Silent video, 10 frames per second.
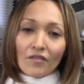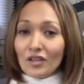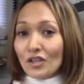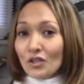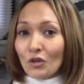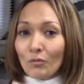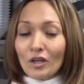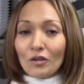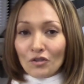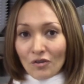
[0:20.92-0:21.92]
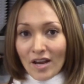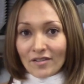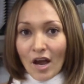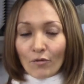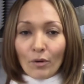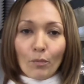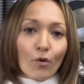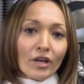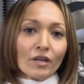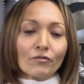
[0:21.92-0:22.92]
This is Kumiko-Teressa
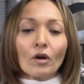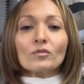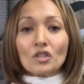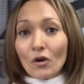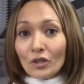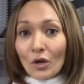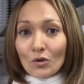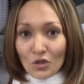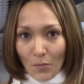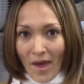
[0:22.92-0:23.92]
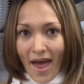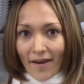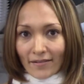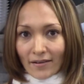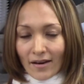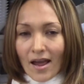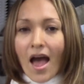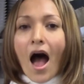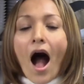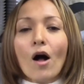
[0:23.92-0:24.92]
reporting from Tokyo, Japan.
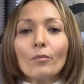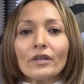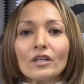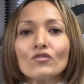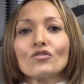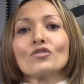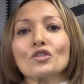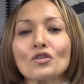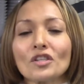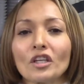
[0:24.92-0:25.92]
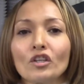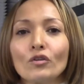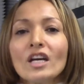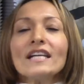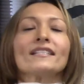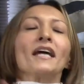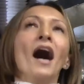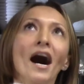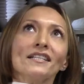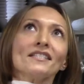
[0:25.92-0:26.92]
I'll be introducing you
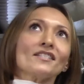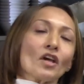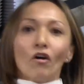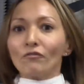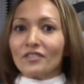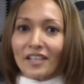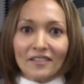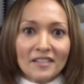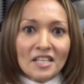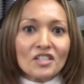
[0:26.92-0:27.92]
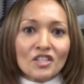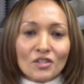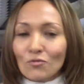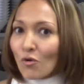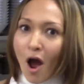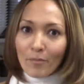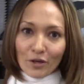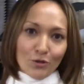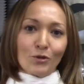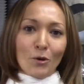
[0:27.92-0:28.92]
tons of delicious ramen
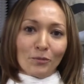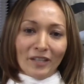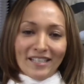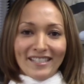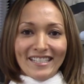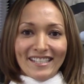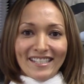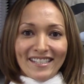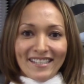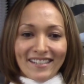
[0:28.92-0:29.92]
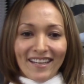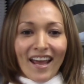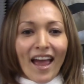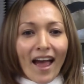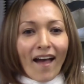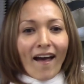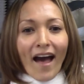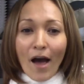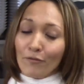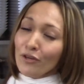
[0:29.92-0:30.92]
noodle places.
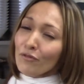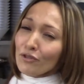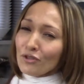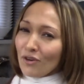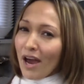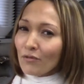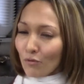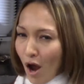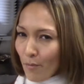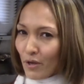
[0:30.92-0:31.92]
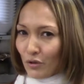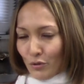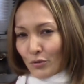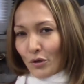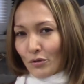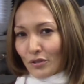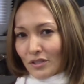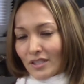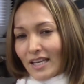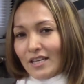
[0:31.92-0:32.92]
Have you ever tried ramen noodles
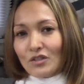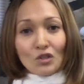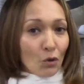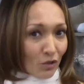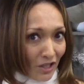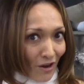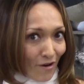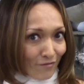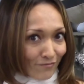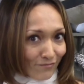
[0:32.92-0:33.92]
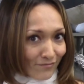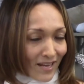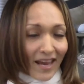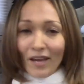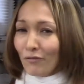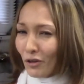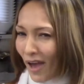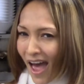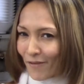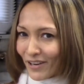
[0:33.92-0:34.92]
in Tokyo? If you
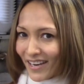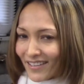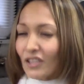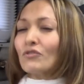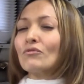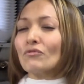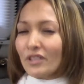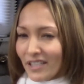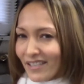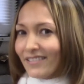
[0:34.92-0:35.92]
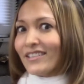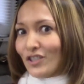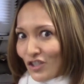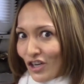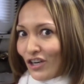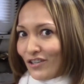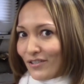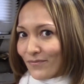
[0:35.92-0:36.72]
haven't, you really should.